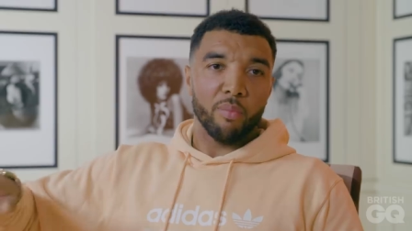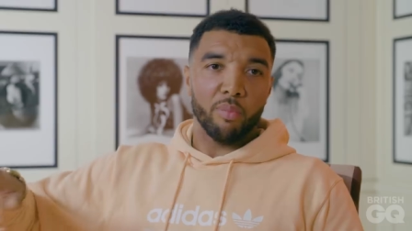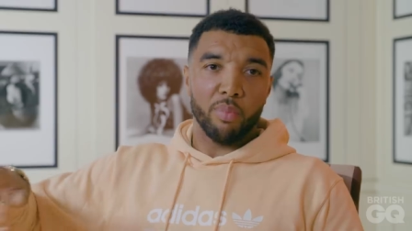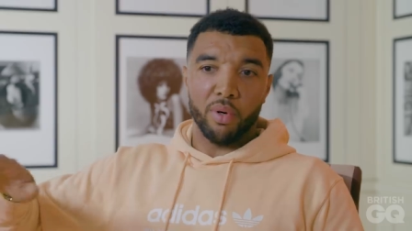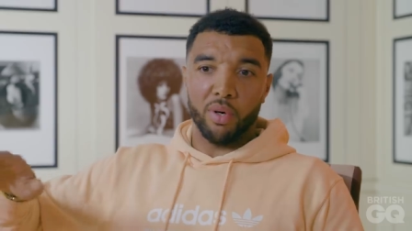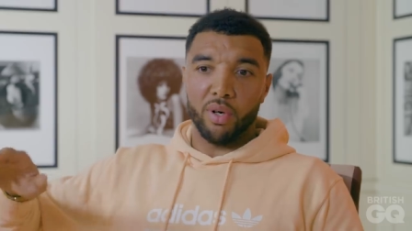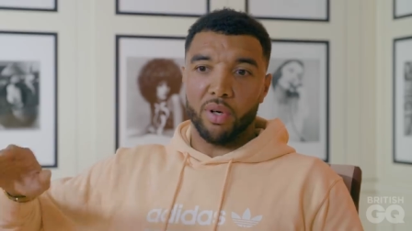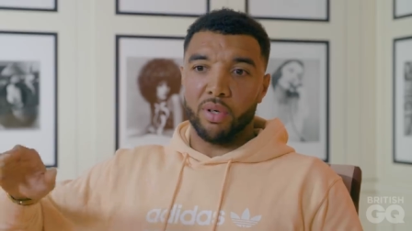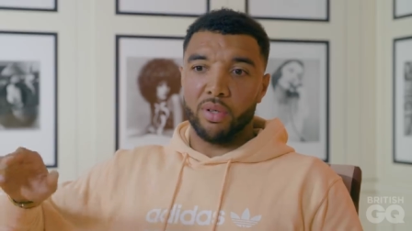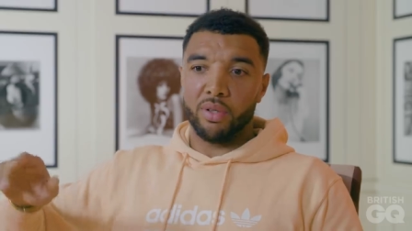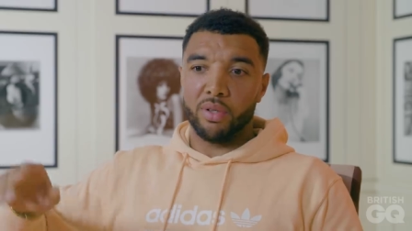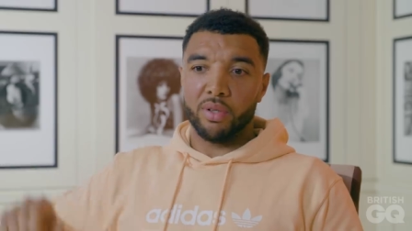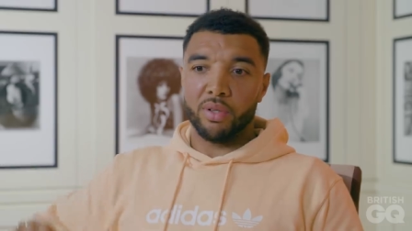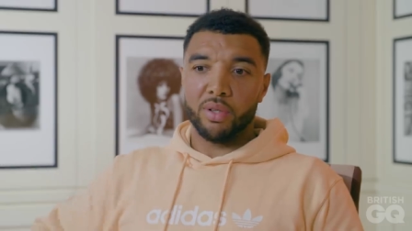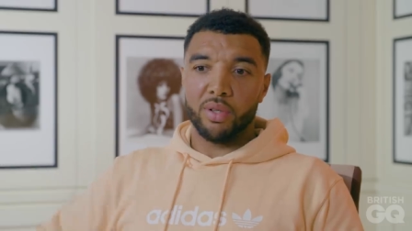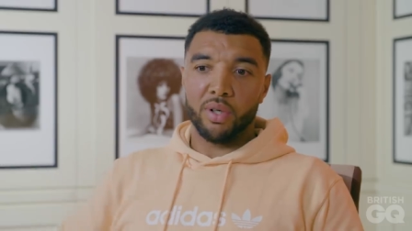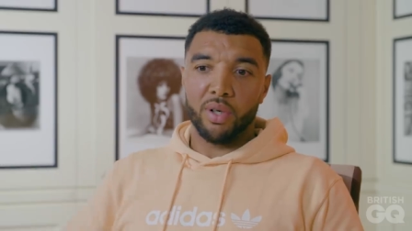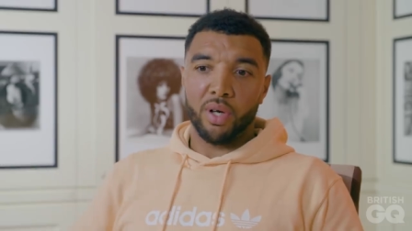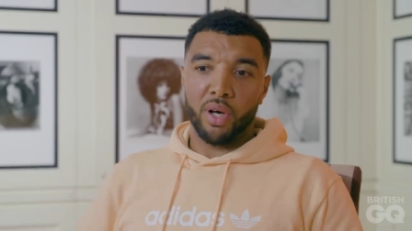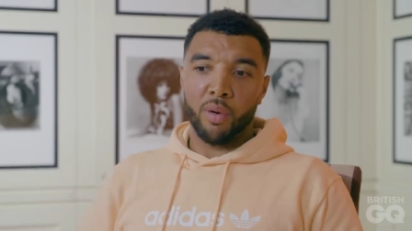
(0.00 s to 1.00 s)
But
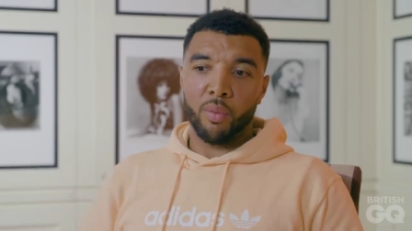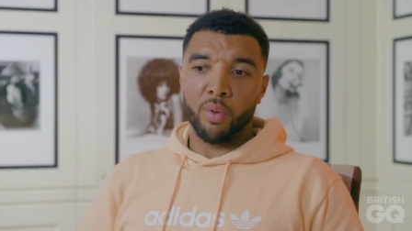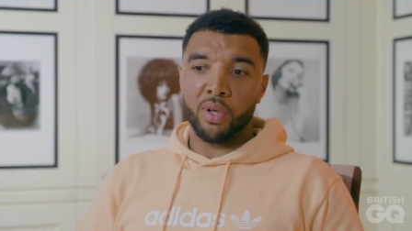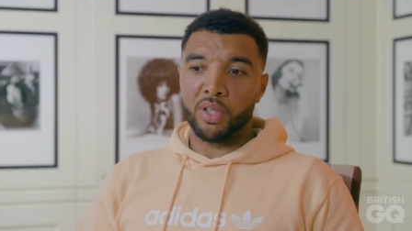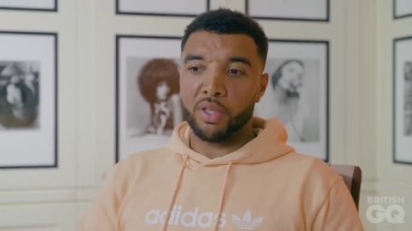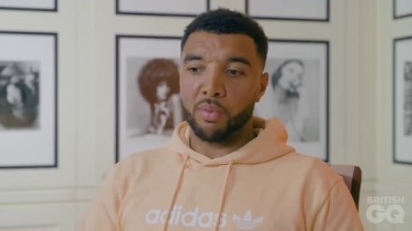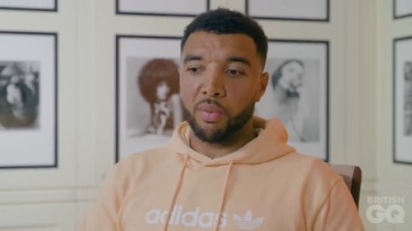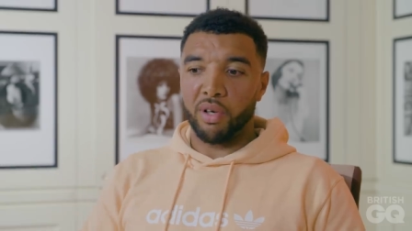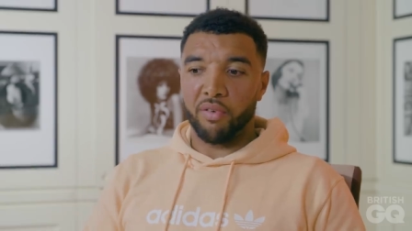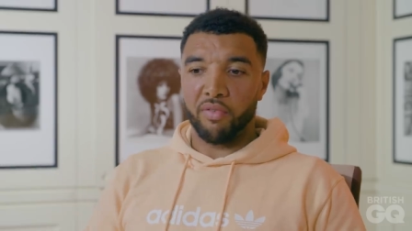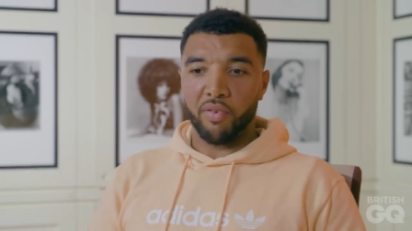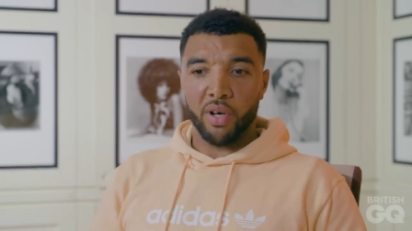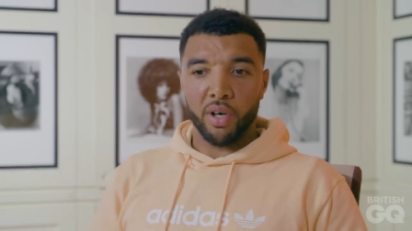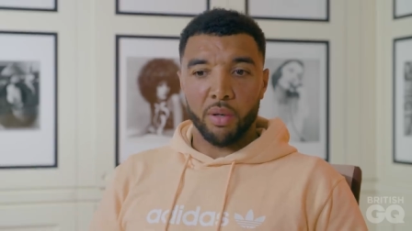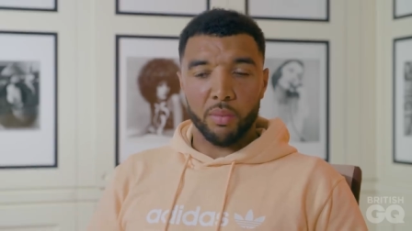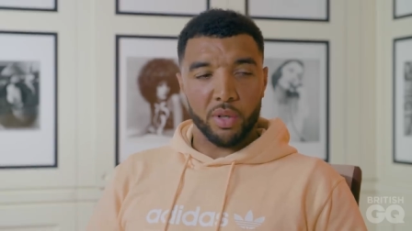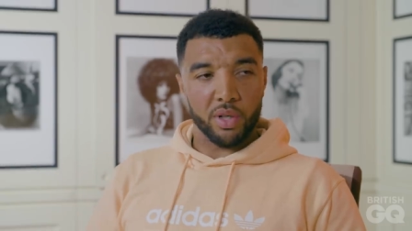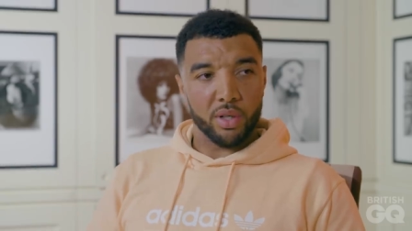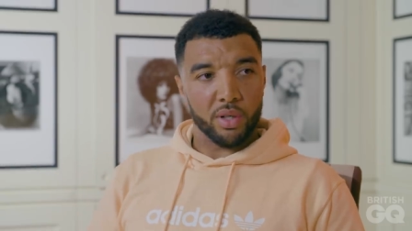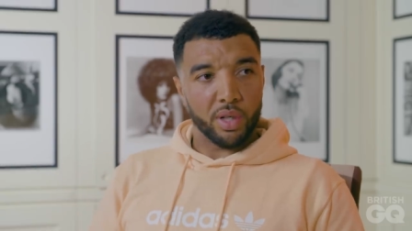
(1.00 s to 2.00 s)
I wanted to be a
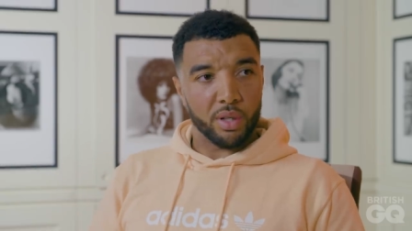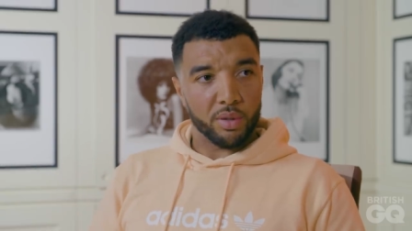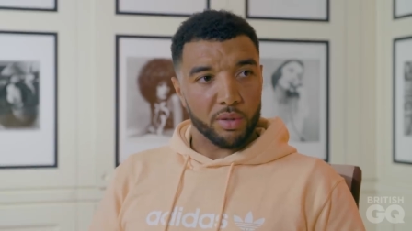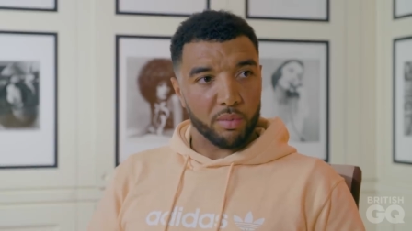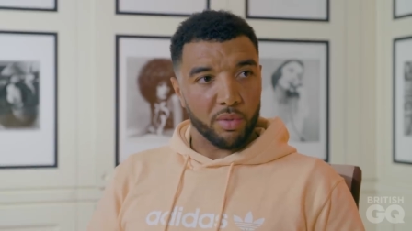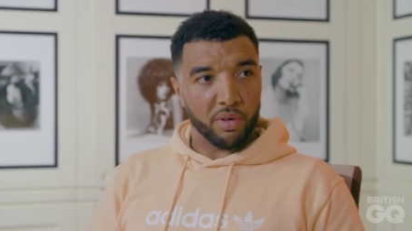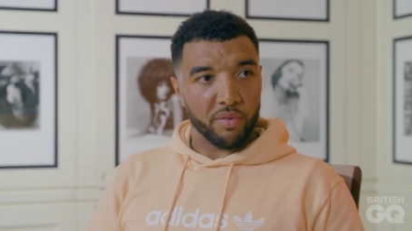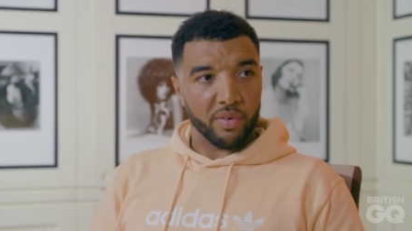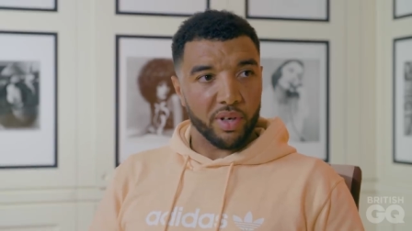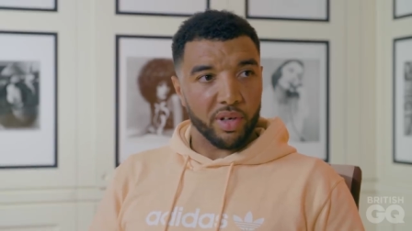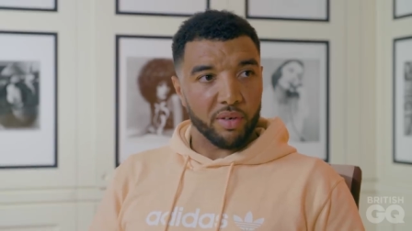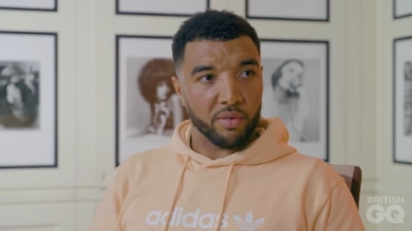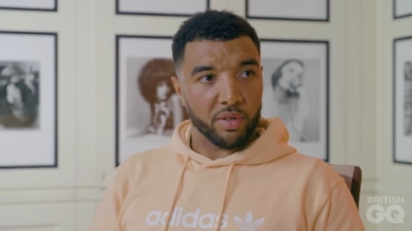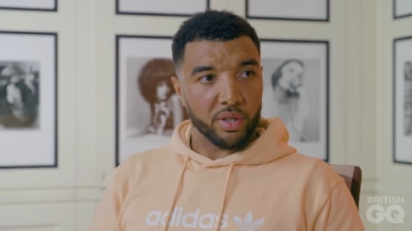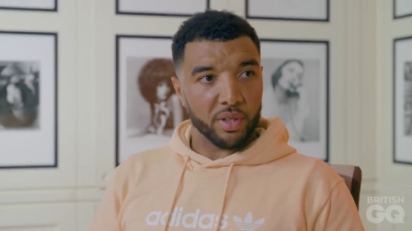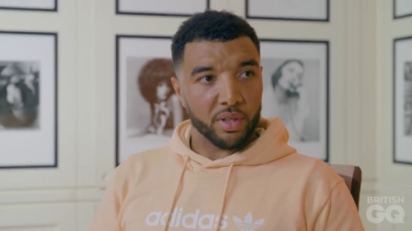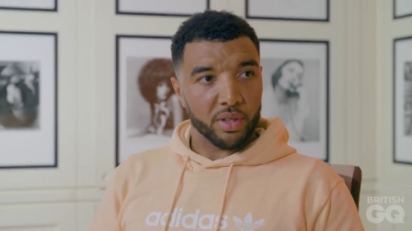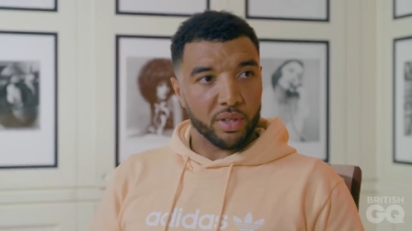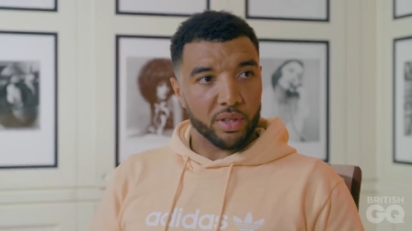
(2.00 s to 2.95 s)
fireman. That was my favourite.